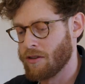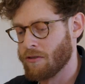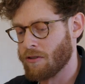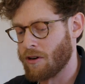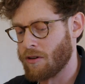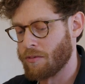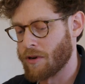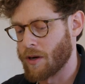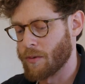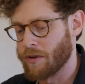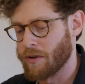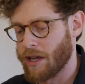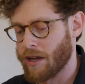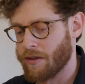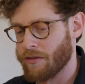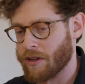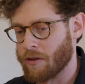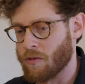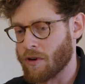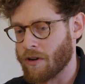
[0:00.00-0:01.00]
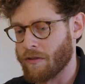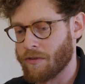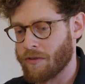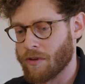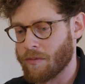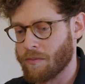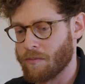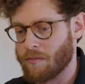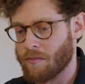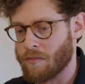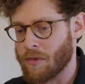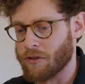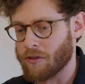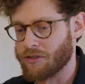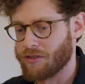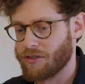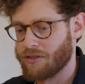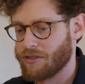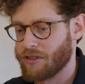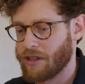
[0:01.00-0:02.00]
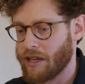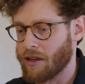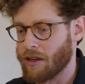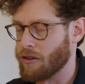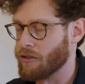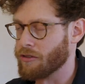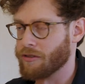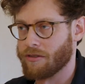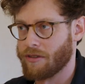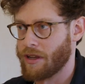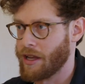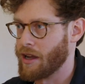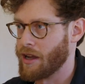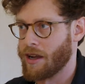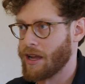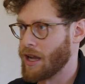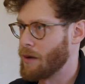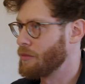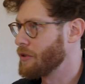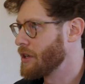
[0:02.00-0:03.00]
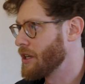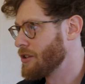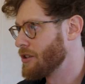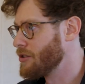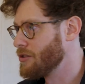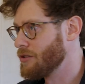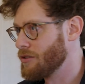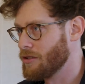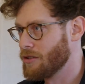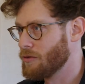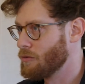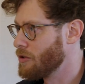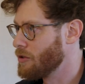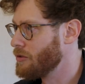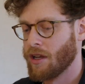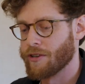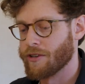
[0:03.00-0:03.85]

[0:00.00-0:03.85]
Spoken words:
You all probably have like one of the most scaled AI applications in the world.